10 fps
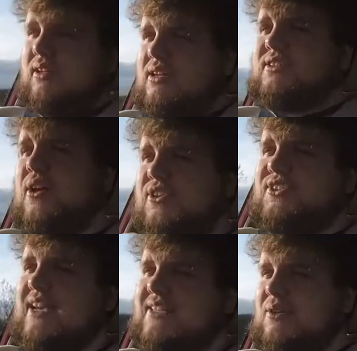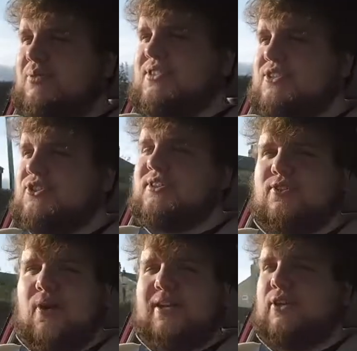So the seating position's
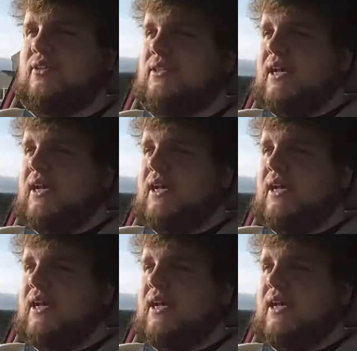quite good.